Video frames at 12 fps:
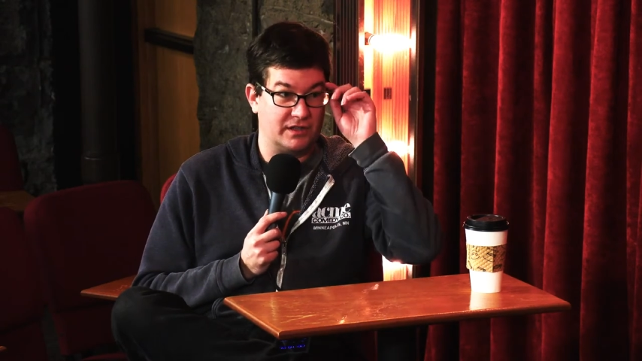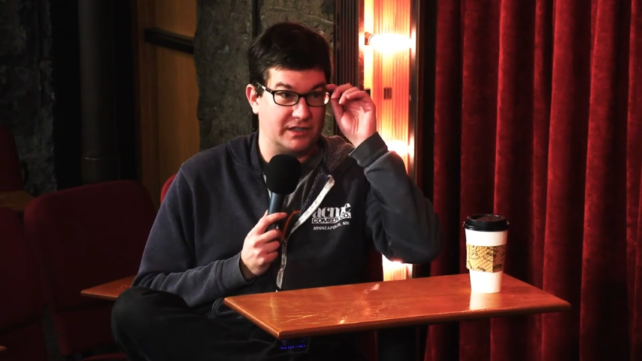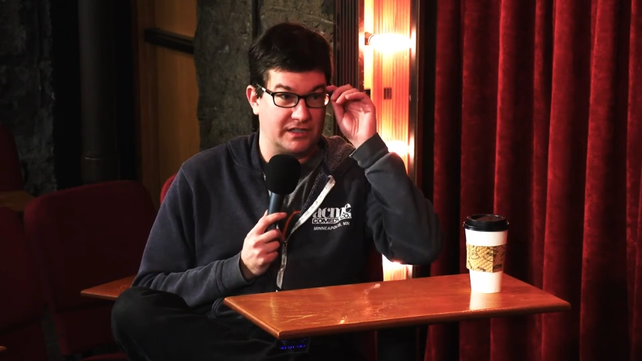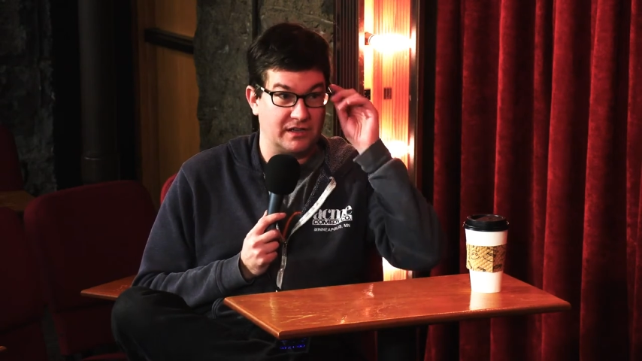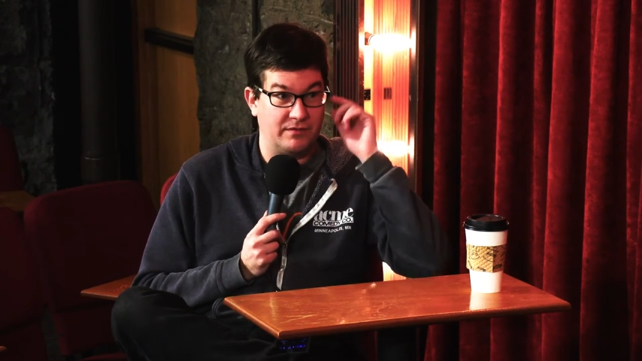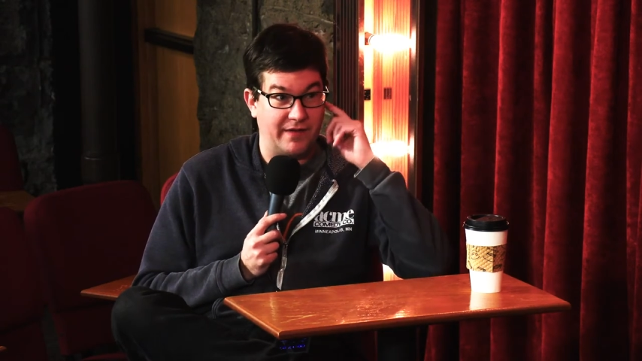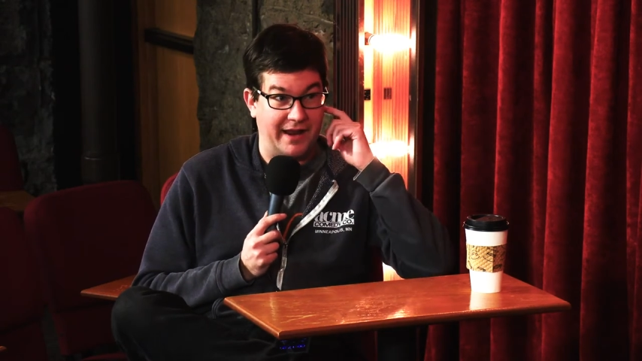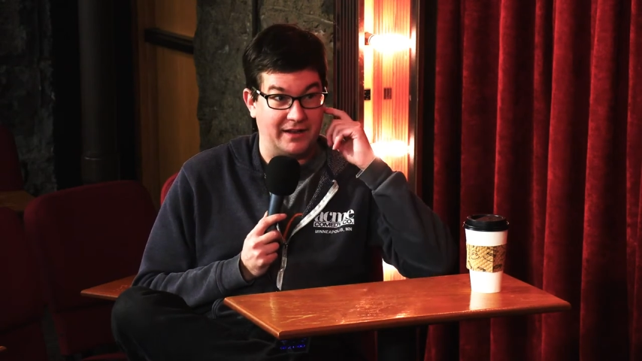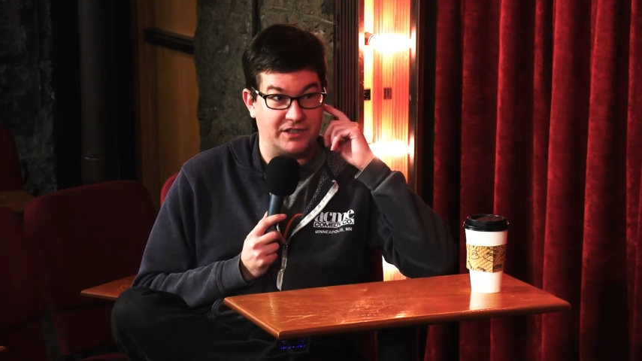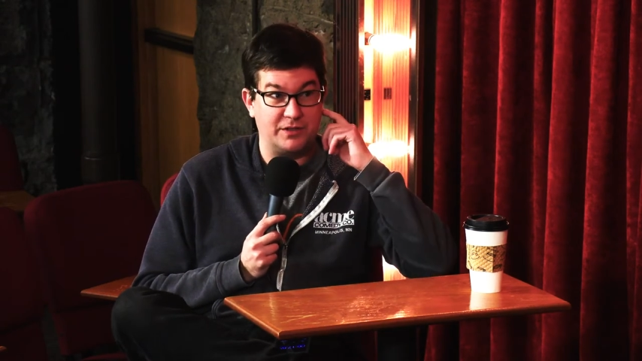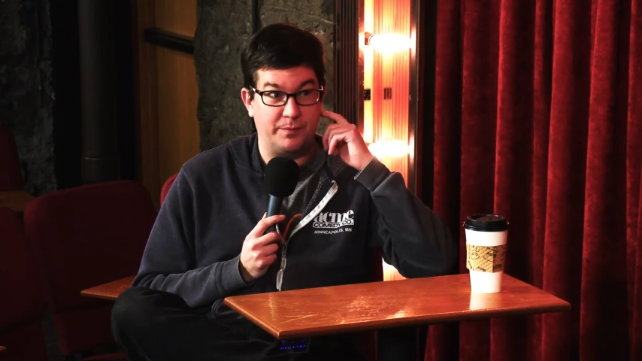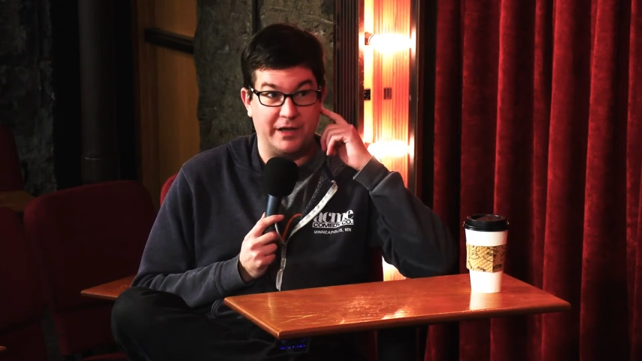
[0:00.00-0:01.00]
a
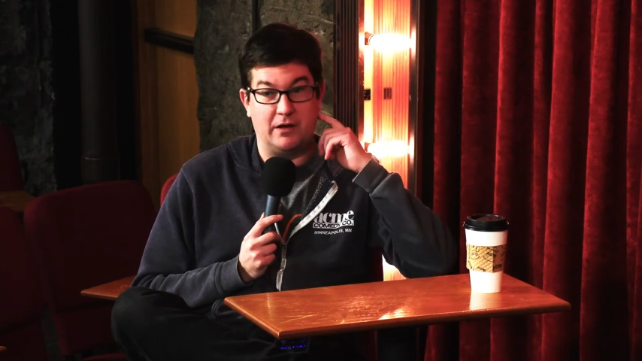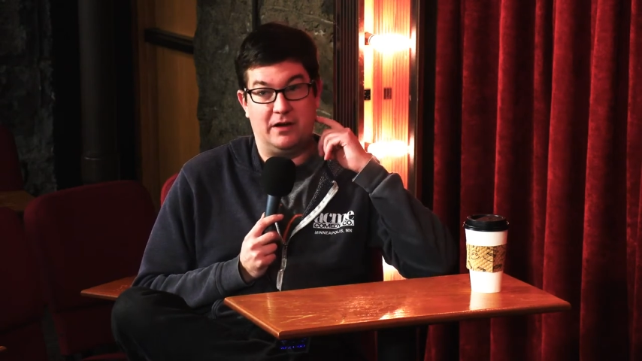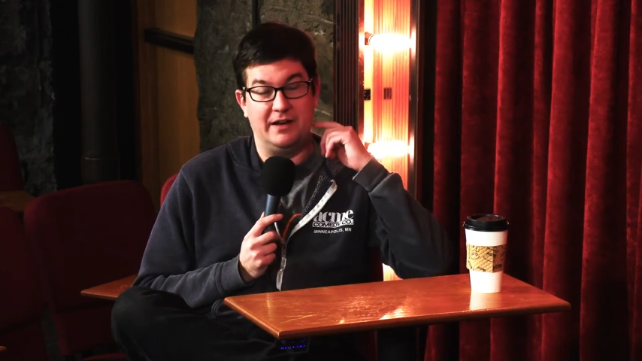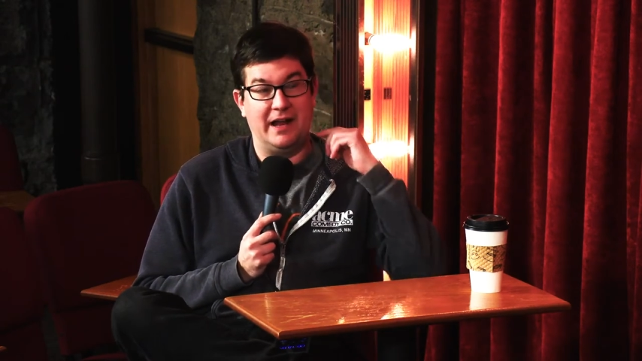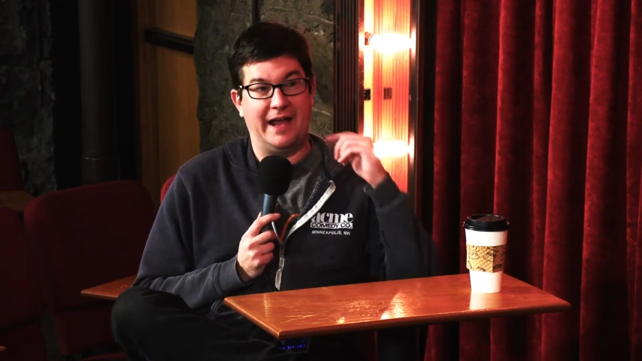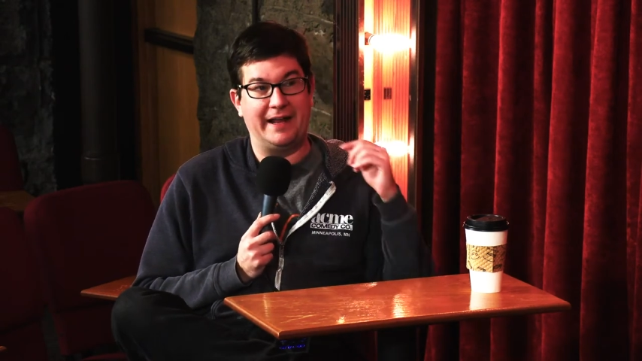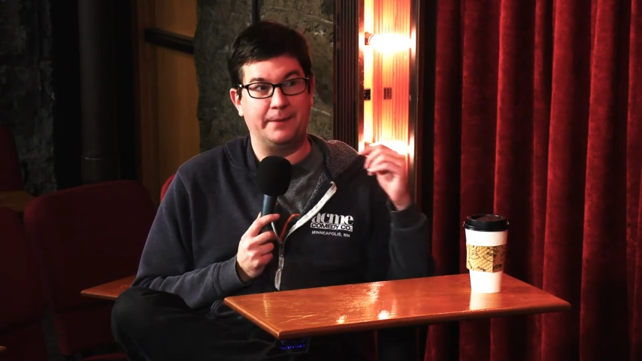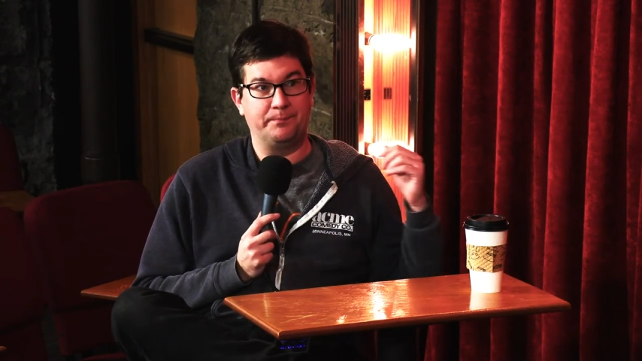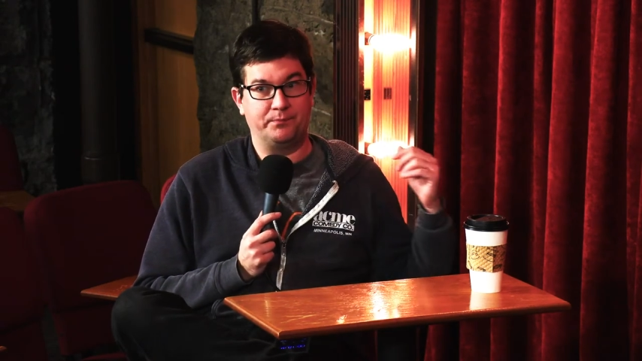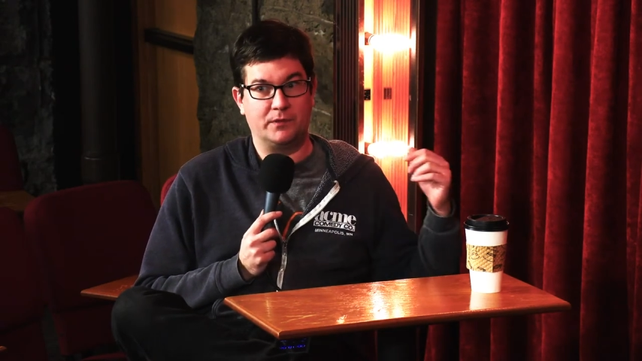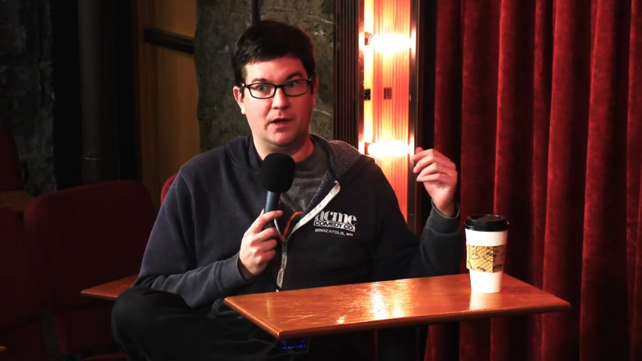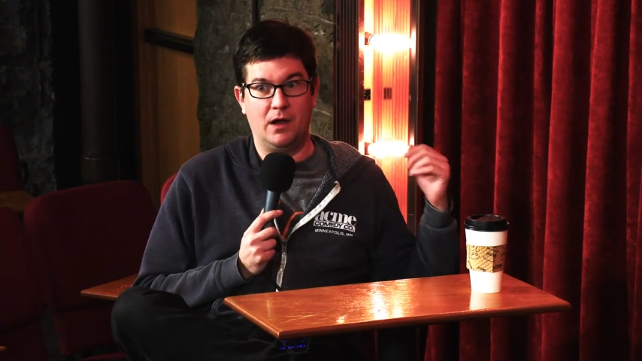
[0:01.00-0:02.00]
disadvantage to being on a night
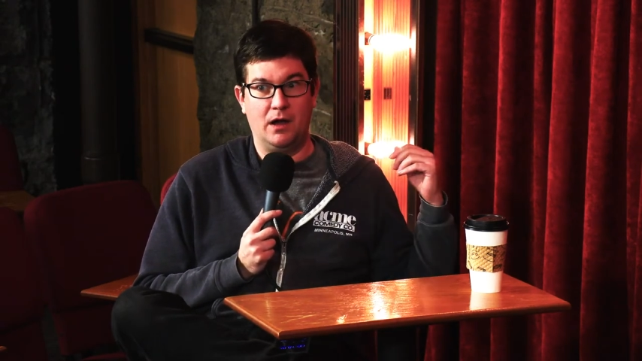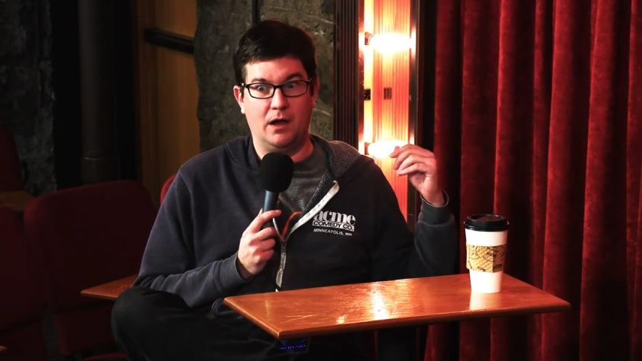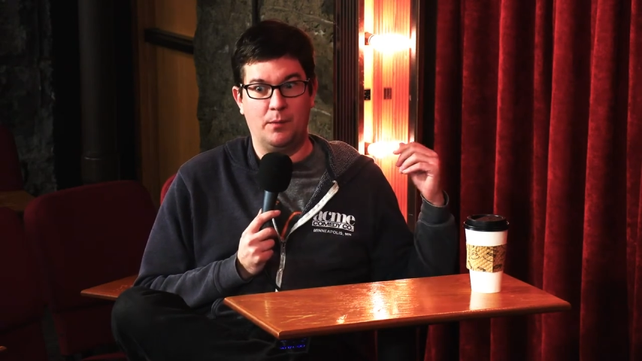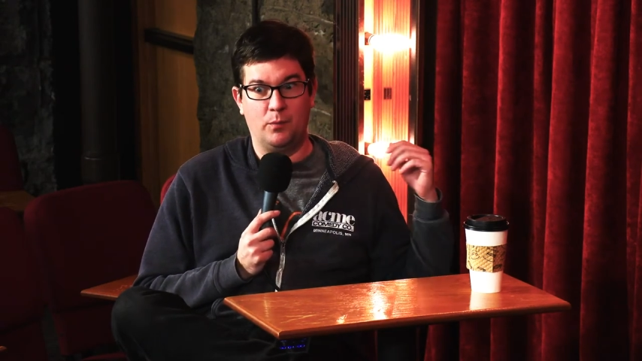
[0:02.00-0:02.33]
uh,